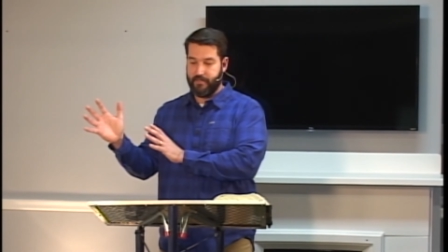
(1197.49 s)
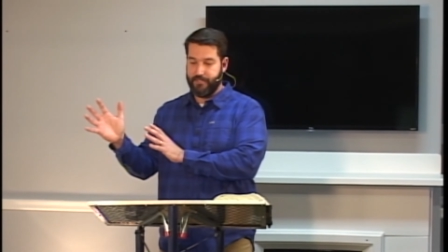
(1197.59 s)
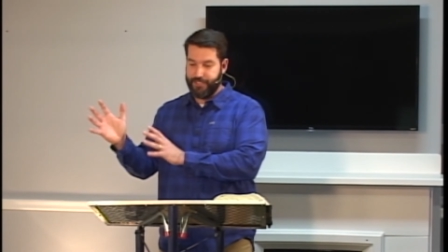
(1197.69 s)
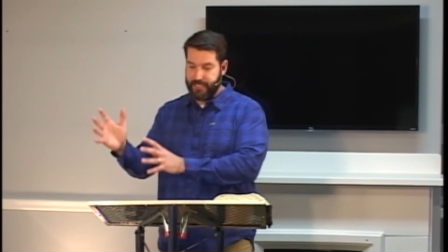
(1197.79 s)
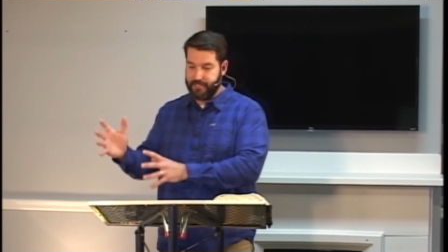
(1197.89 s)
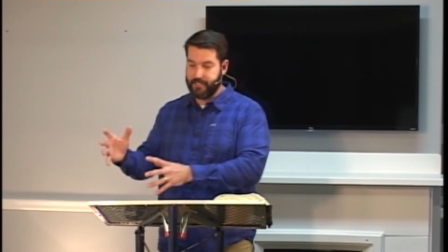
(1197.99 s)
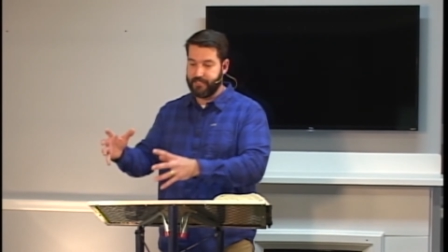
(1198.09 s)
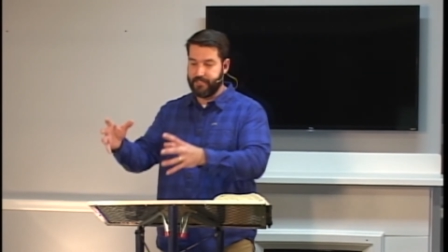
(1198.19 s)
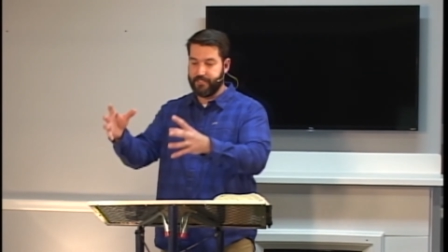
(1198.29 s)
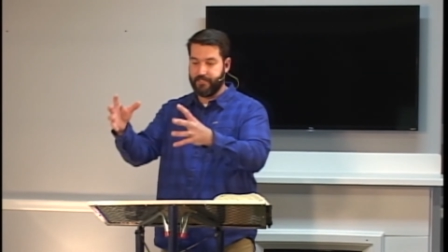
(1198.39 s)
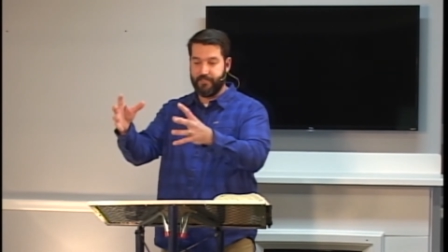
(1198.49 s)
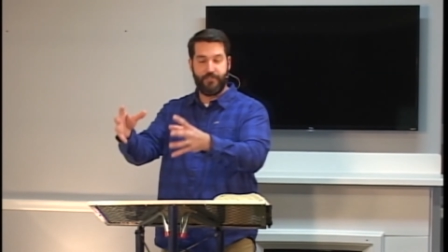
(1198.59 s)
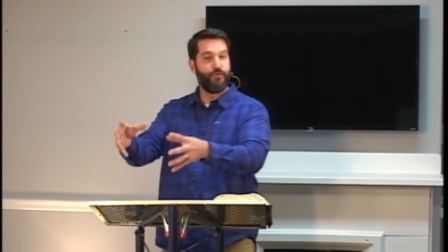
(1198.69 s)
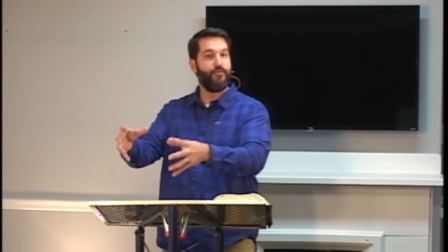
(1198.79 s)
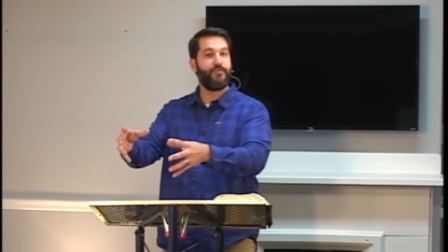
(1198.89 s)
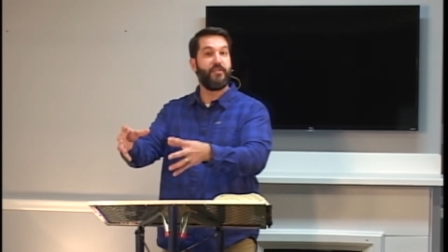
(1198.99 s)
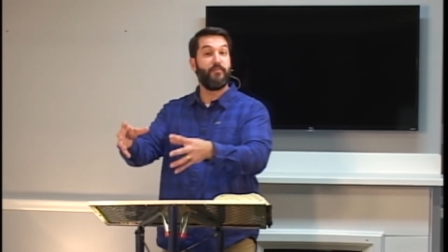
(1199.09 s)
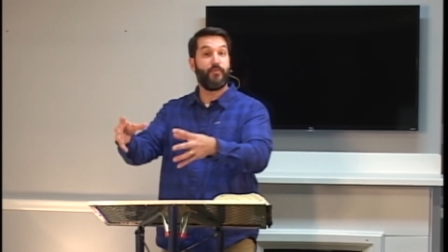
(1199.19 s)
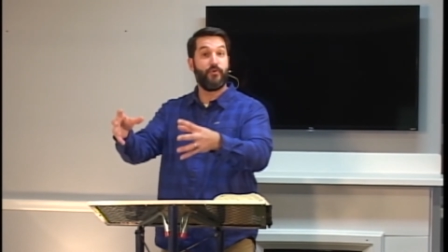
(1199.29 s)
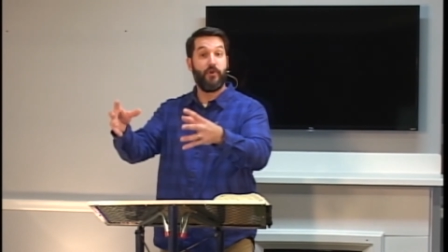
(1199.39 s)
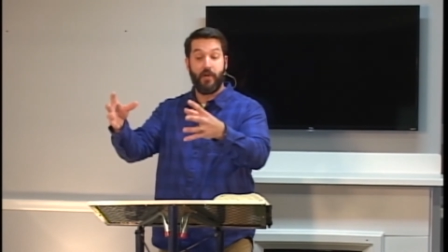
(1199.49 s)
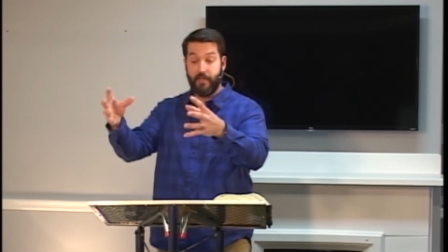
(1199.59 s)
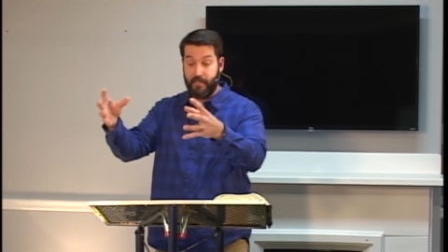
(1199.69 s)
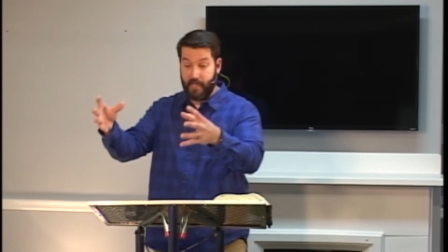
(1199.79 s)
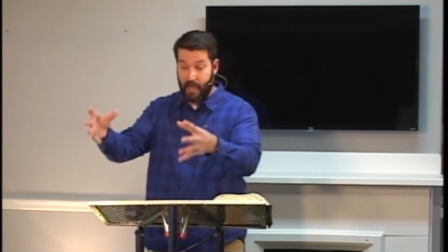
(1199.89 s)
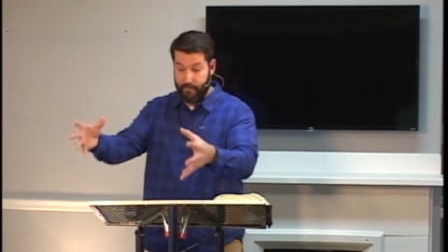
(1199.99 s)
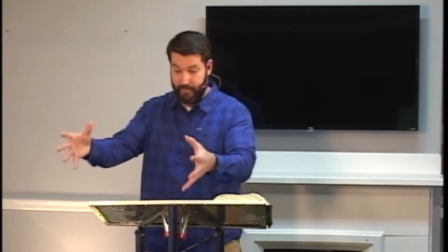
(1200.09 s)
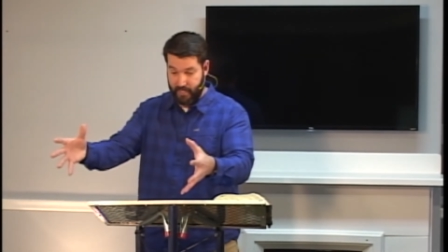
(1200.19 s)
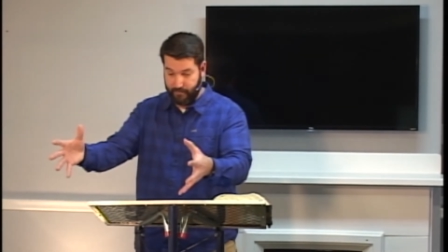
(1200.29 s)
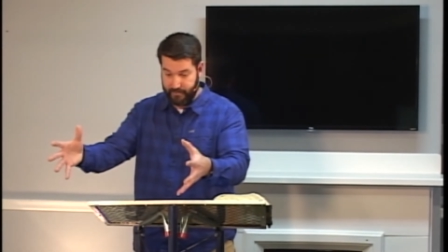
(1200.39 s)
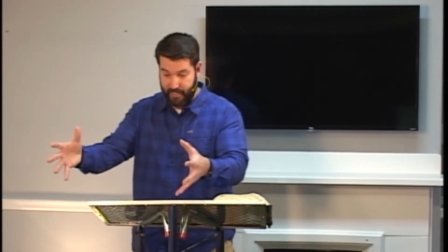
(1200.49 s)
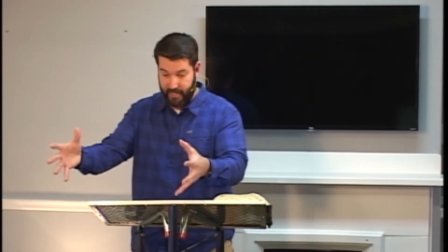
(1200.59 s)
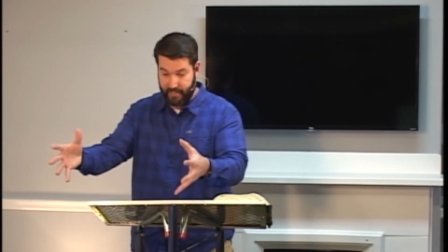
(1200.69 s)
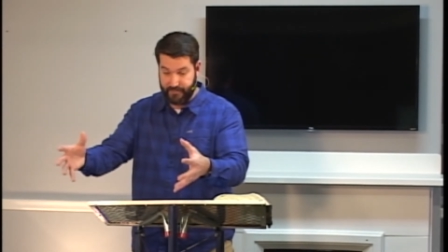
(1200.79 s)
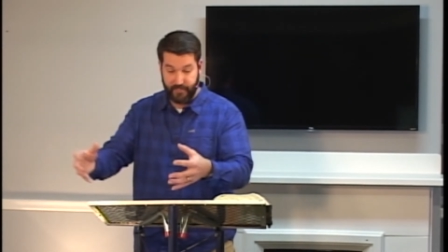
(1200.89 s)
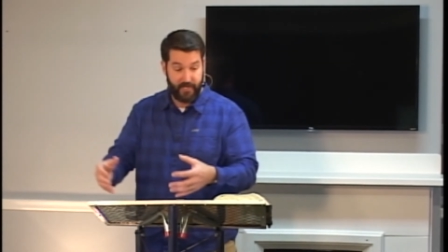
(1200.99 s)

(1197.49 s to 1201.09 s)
Jesus is in the true temple not made with hands.